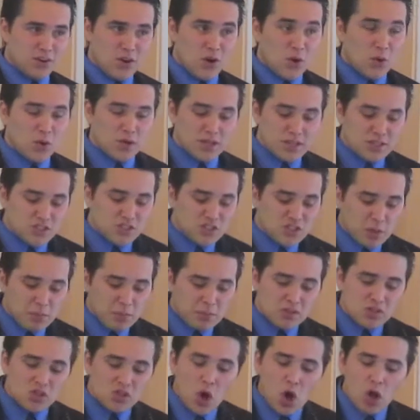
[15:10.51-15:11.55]
No. He
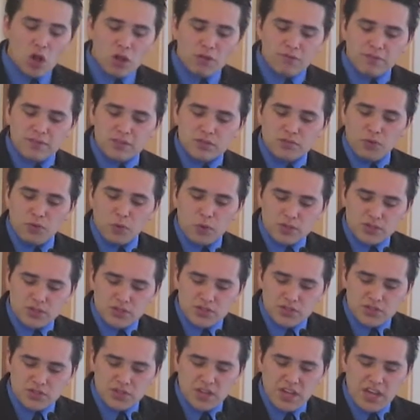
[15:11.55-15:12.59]
summons all of his
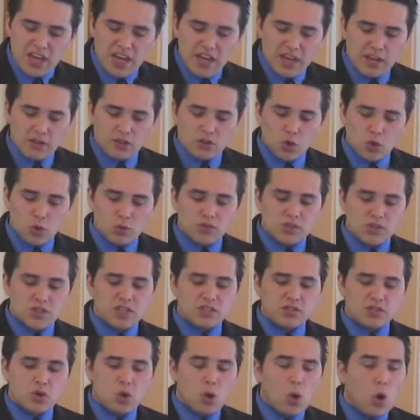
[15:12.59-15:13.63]
forces and throws
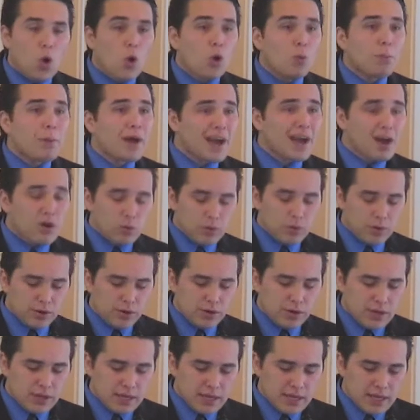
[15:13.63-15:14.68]
his whole
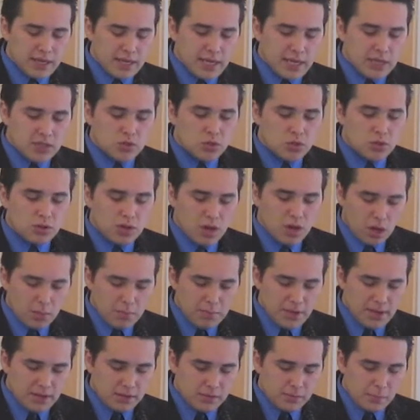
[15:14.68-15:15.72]
power into
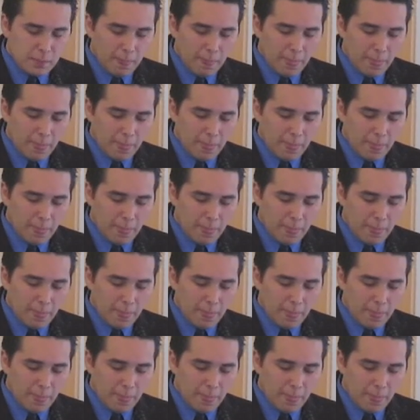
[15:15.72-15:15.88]
combat.